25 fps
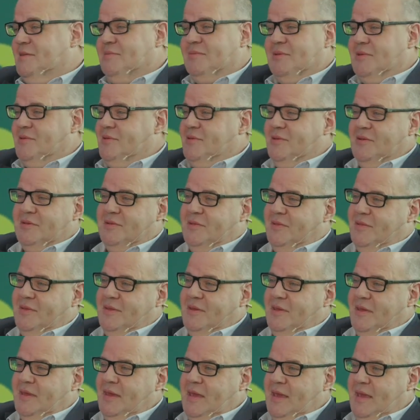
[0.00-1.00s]
it was just
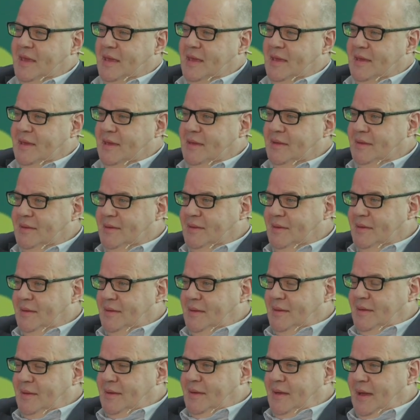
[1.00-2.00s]
that
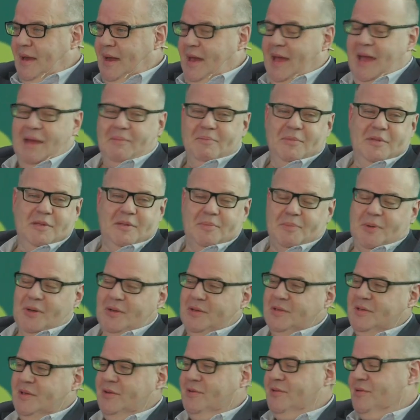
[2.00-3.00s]
and it happens to
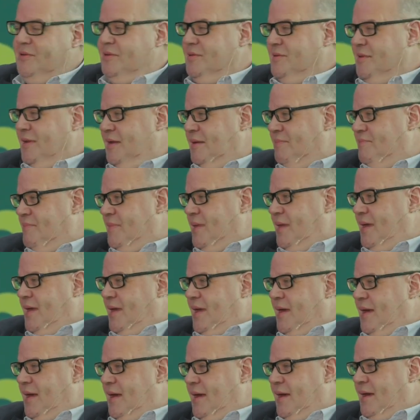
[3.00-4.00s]
politicians, and
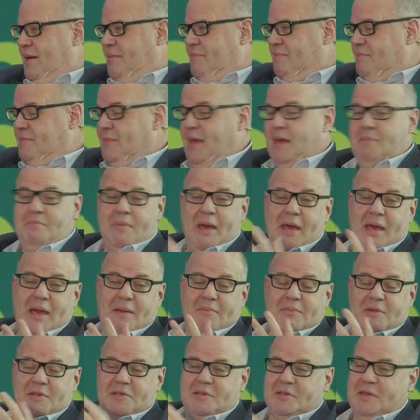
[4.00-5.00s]
it may
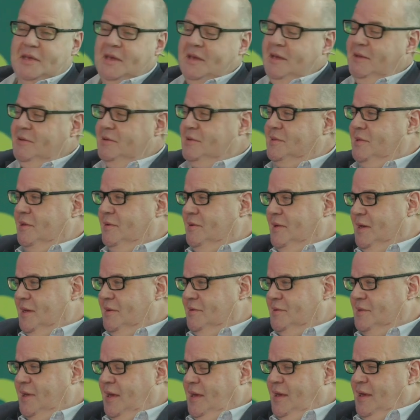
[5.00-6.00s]
happen to CEOs, who
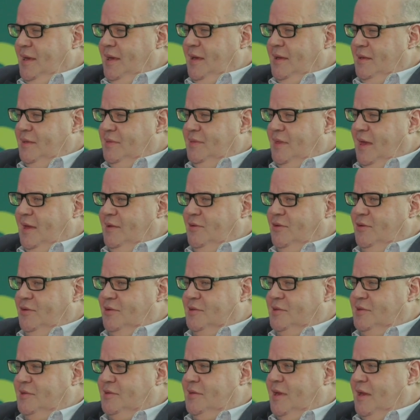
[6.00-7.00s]
knows. They're
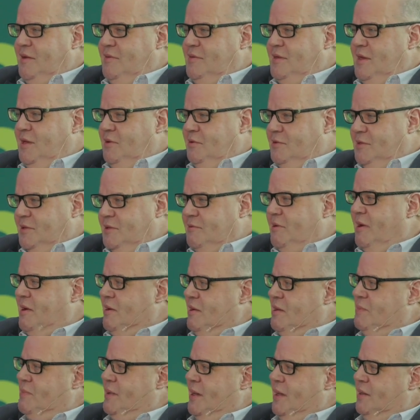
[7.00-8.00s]
just so used to
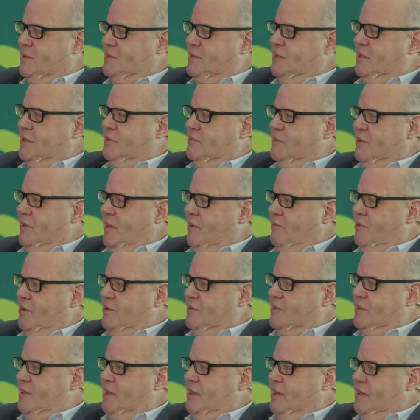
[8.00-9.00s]
only being told what they want
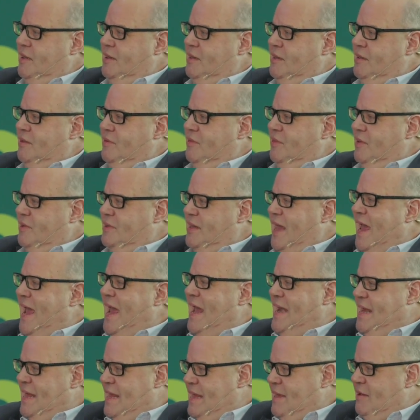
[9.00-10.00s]
to hear that
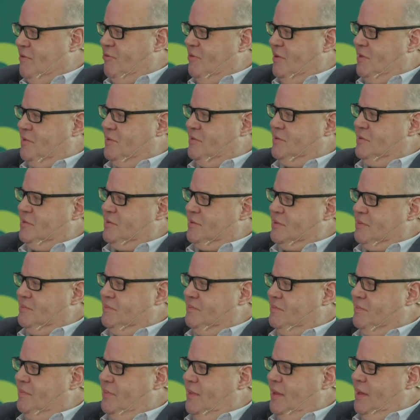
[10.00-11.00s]
any criticism,
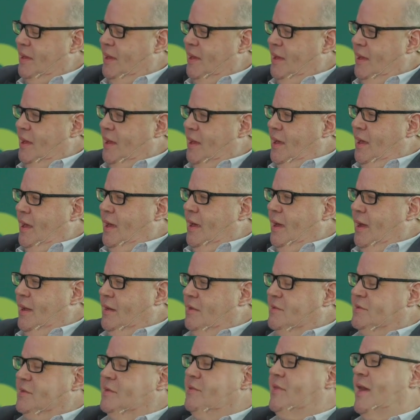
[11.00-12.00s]
and you
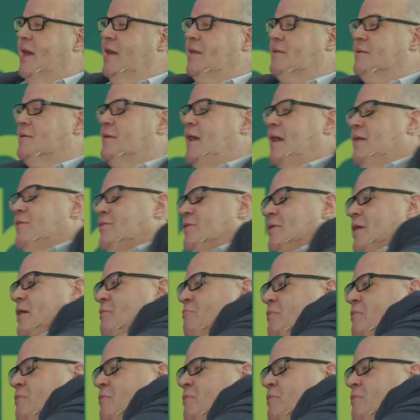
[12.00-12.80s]
see that, actually, I